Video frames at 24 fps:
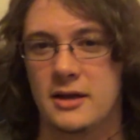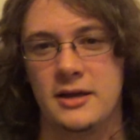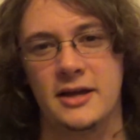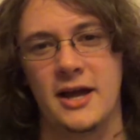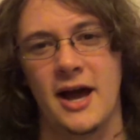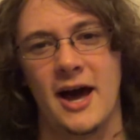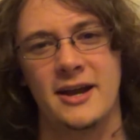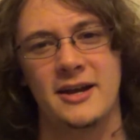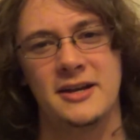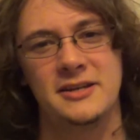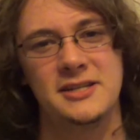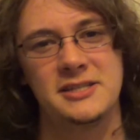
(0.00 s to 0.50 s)

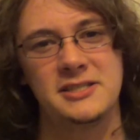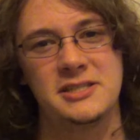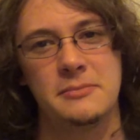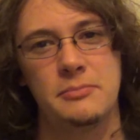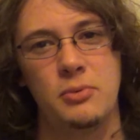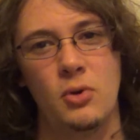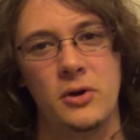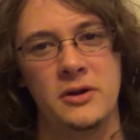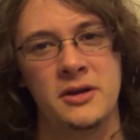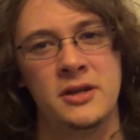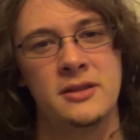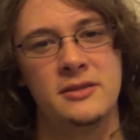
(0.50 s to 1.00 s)
Kind of
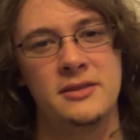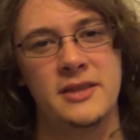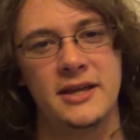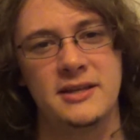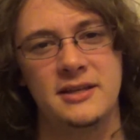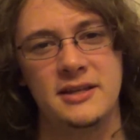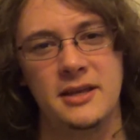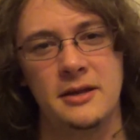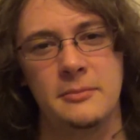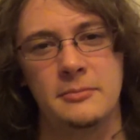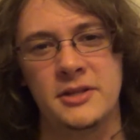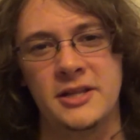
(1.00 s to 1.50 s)
disappointed
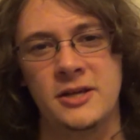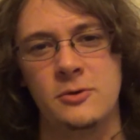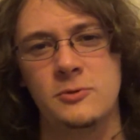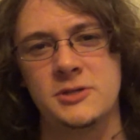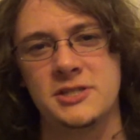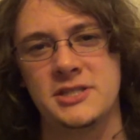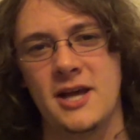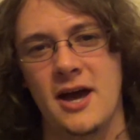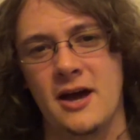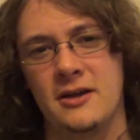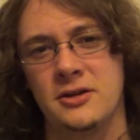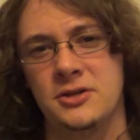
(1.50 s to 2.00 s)
that Gimli
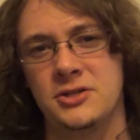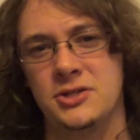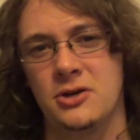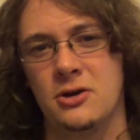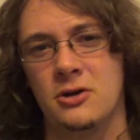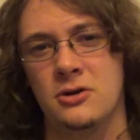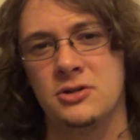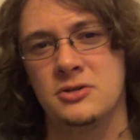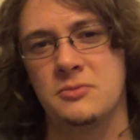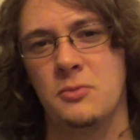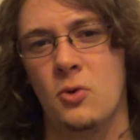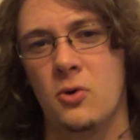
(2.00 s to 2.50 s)
was kind of
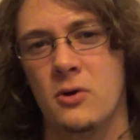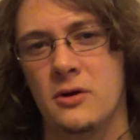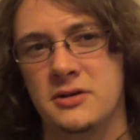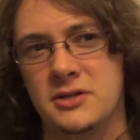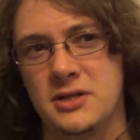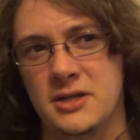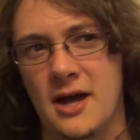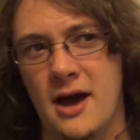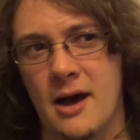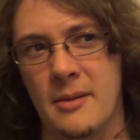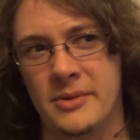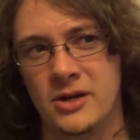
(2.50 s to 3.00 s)
turned more
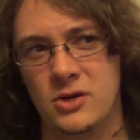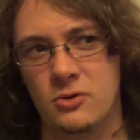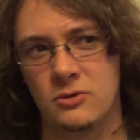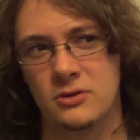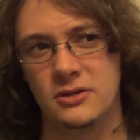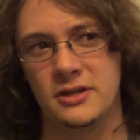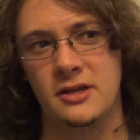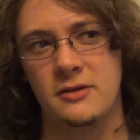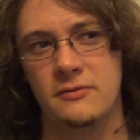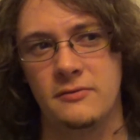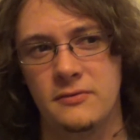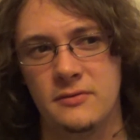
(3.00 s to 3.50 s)
into comic
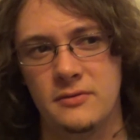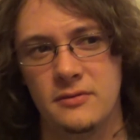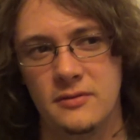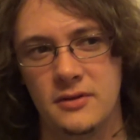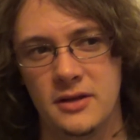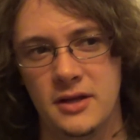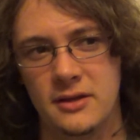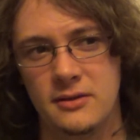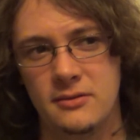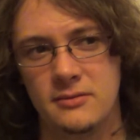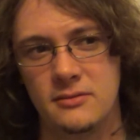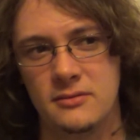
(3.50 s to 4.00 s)
relief
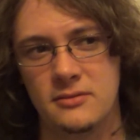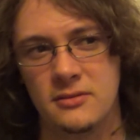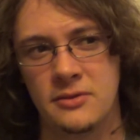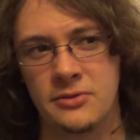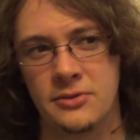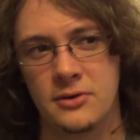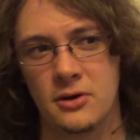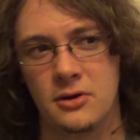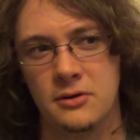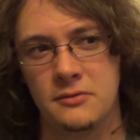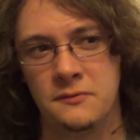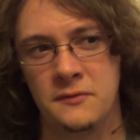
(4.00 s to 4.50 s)
in the
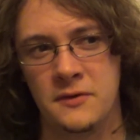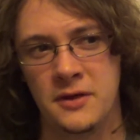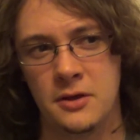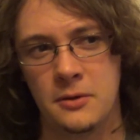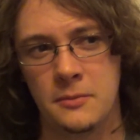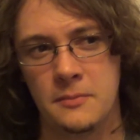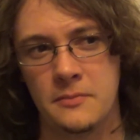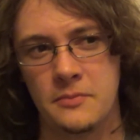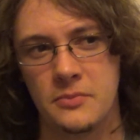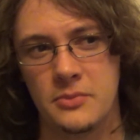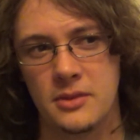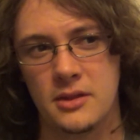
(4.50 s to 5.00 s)
third
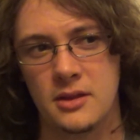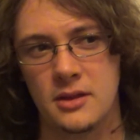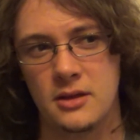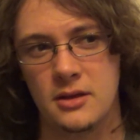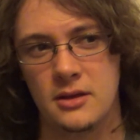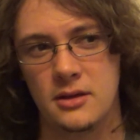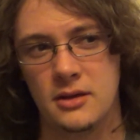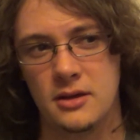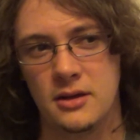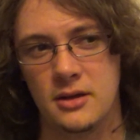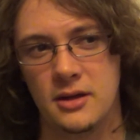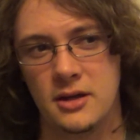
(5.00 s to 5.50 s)
film,
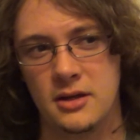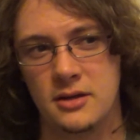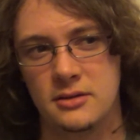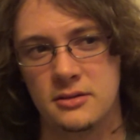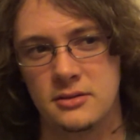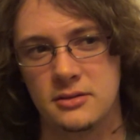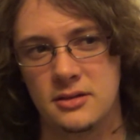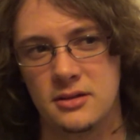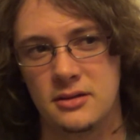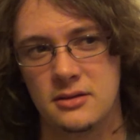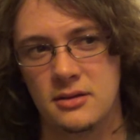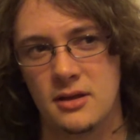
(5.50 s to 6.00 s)

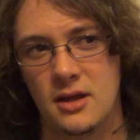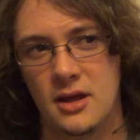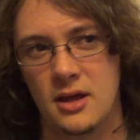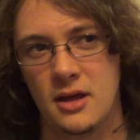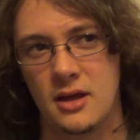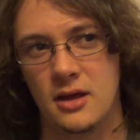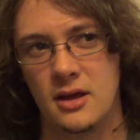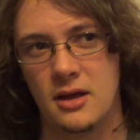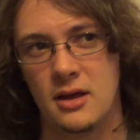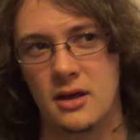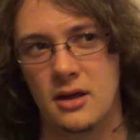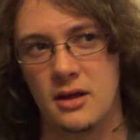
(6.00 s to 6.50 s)
and
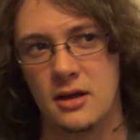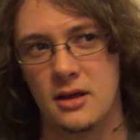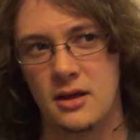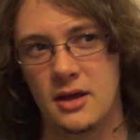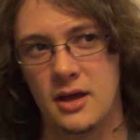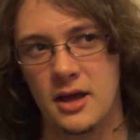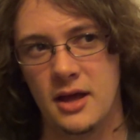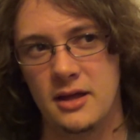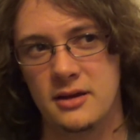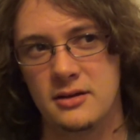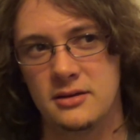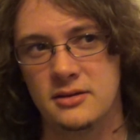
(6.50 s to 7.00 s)

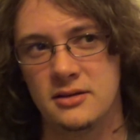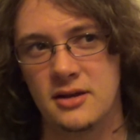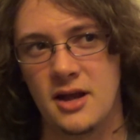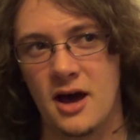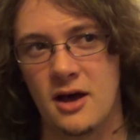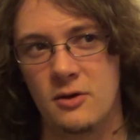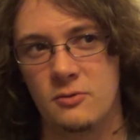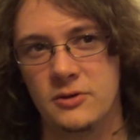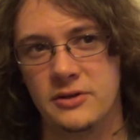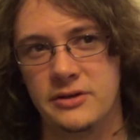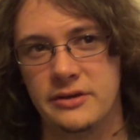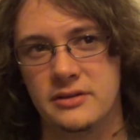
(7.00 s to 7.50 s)

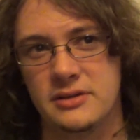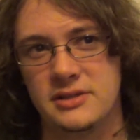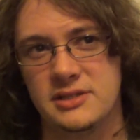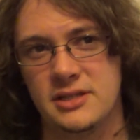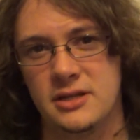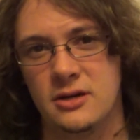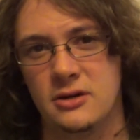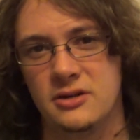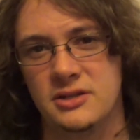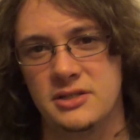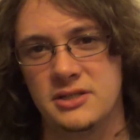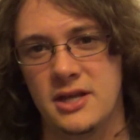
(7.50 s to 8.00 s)
not really the
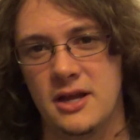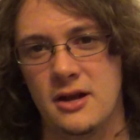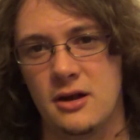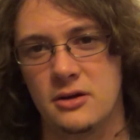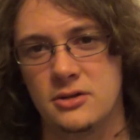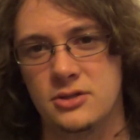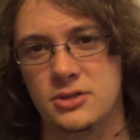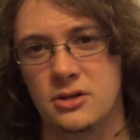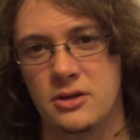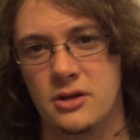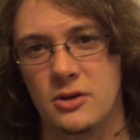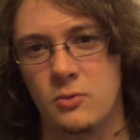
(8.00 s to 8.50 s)
serious
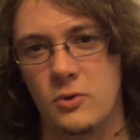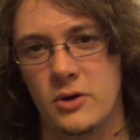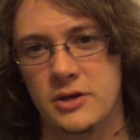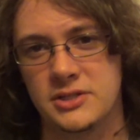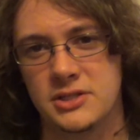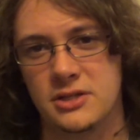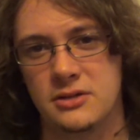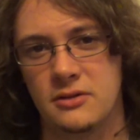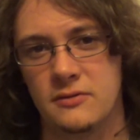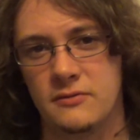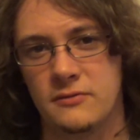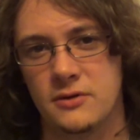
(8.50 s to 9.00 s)
character he
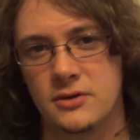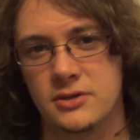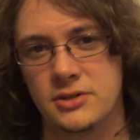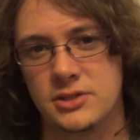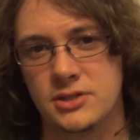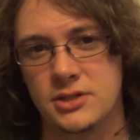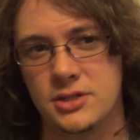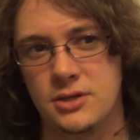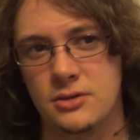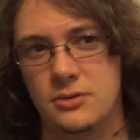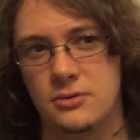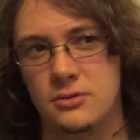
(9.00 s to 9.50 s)
was in the
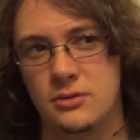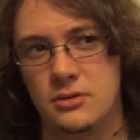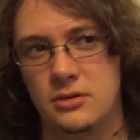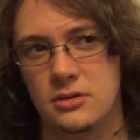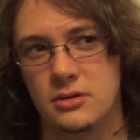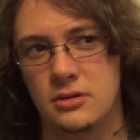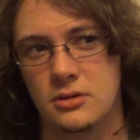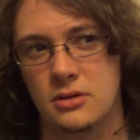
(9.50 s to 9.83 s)
first two,